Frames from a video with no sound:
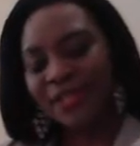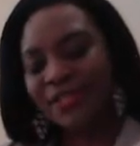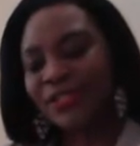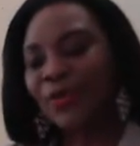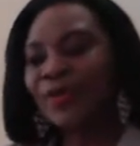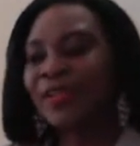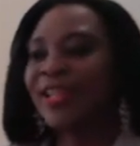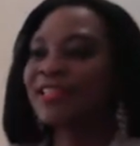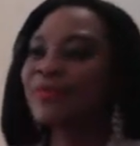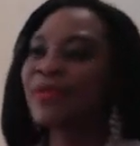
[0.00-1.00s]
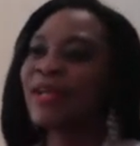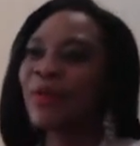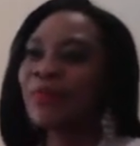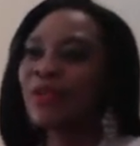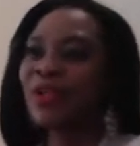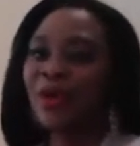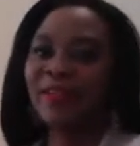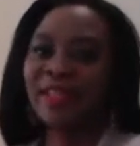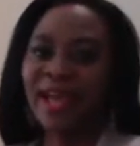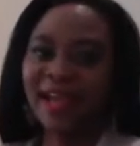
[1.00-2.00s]
So let me help you
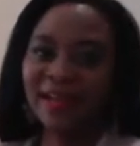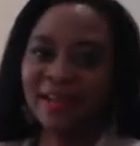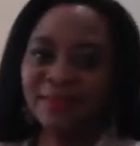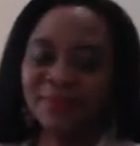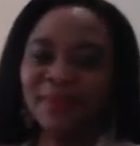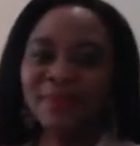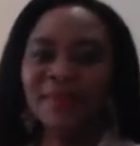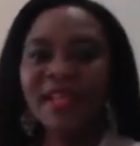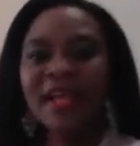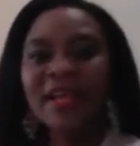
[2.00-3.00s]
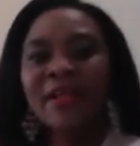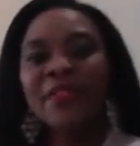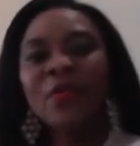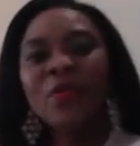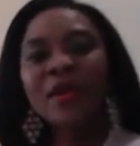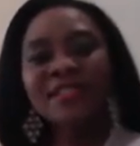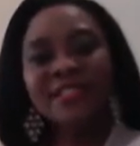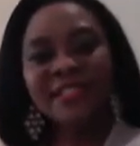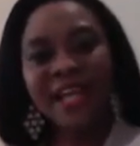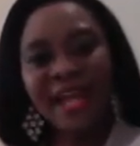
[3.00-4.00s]
along there. The word
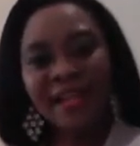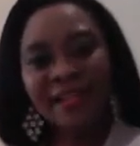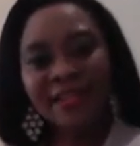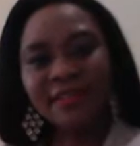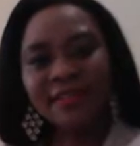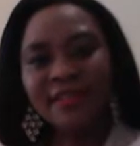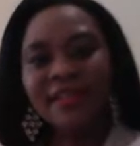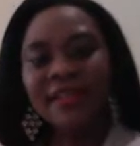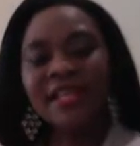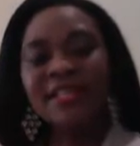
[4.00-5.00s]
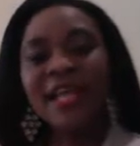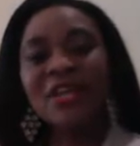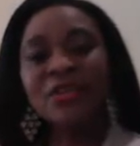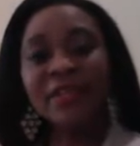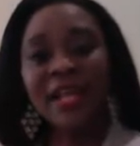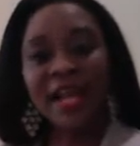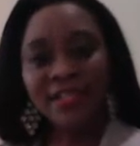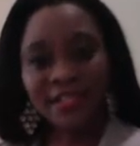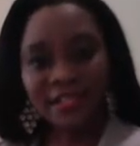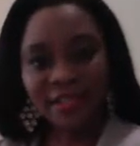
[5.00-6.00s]
style is actually an
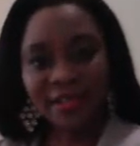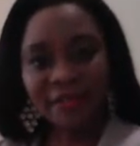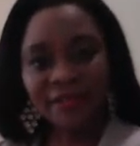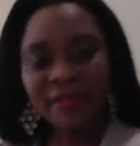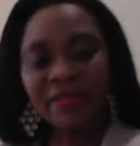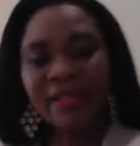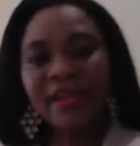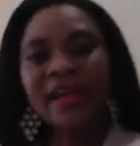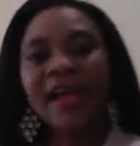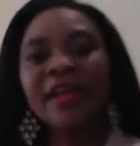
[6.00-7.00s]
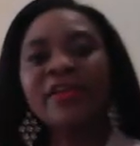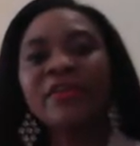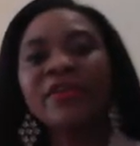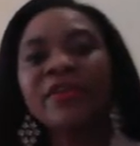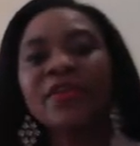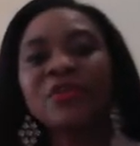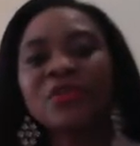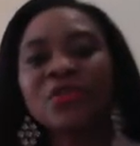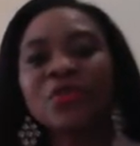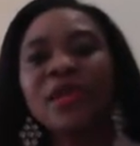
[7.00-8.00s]
adjective and it refers
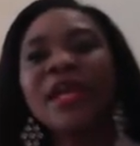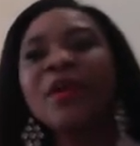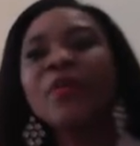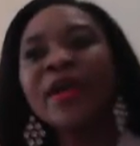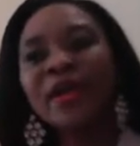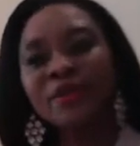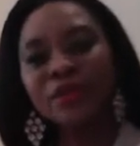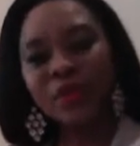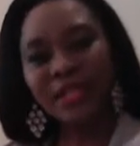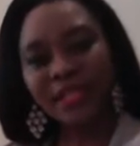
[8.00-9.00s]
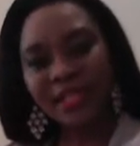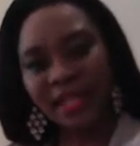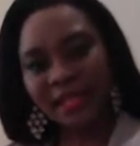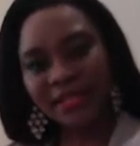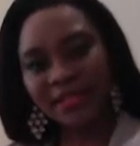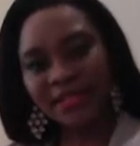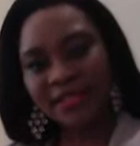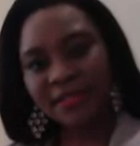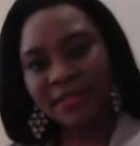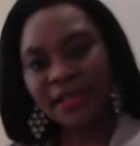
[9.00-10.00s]
to a way of doing things.